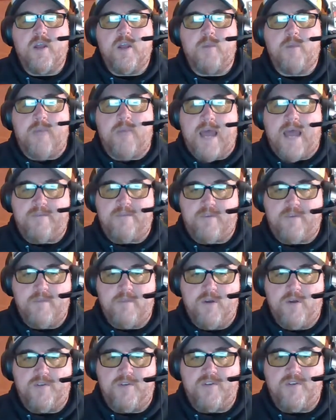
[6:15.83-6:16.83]
Pat
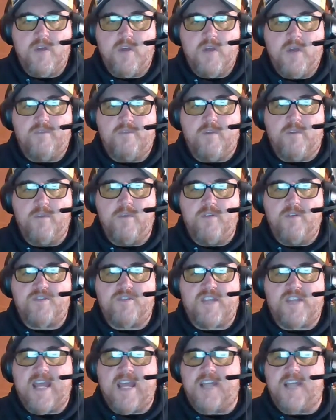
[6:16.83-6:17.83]
Freiermuth.
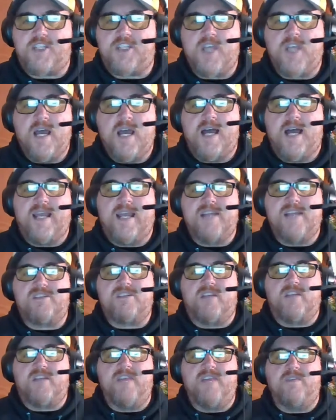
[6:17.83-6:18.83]
Freiermuth's catch
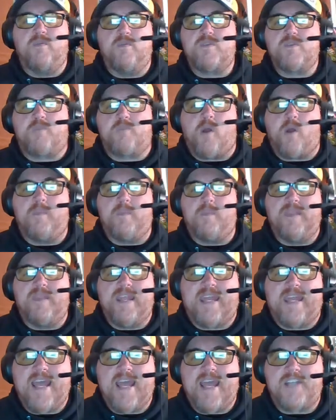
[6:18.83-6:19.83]
against Cleveland was probably
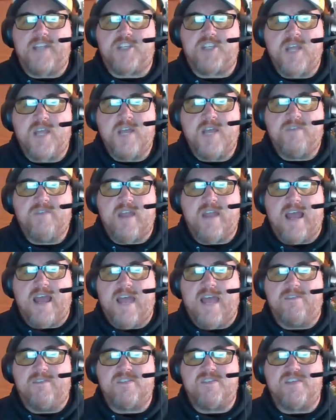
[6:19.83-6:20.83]
the catch that I
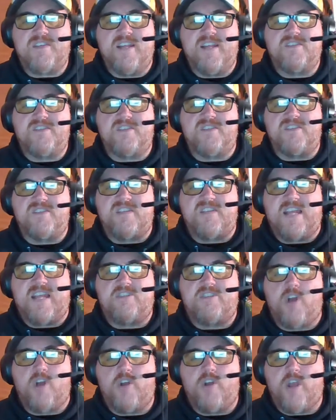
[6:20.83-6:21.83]
haven't seen since
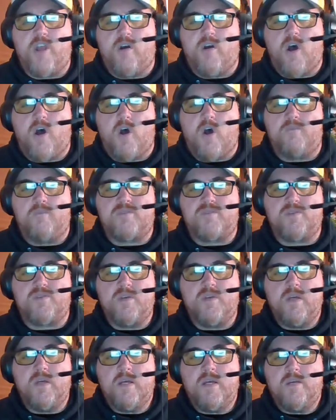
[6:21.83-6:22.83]
Santonio Holmes.
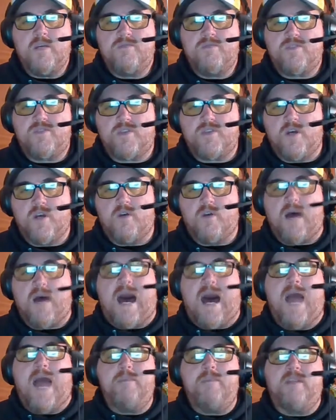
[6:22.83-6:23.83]
So
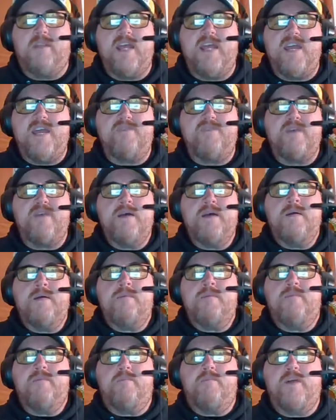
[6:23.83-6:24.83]
I believe
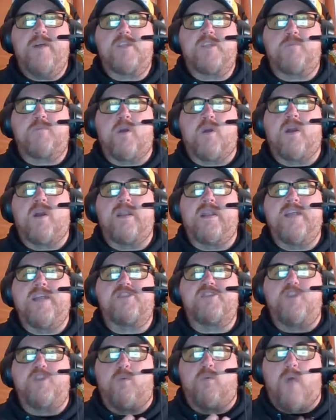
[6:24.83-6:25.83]
Pittsburgh
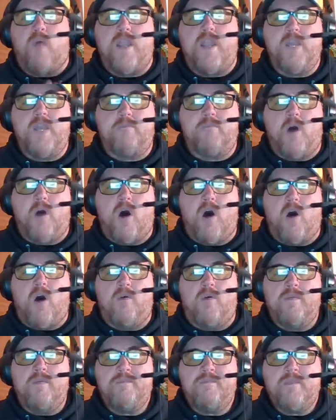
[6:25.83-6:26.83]
needs to run the
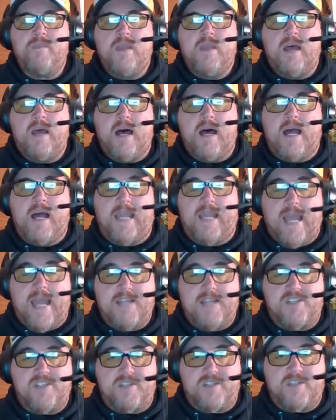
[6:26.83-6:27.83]
ball
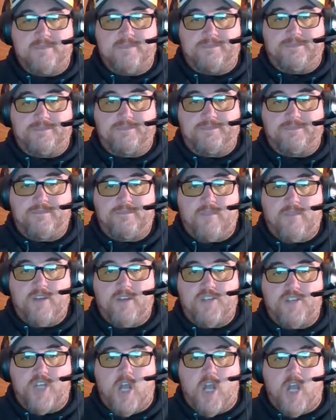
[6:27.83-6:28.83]
against
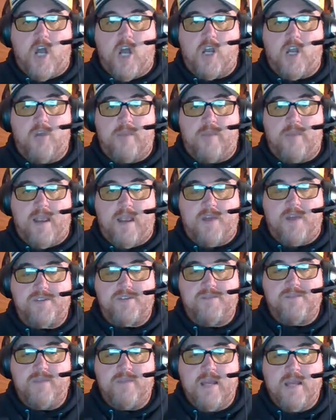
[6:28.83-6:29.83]
Chicago Bears.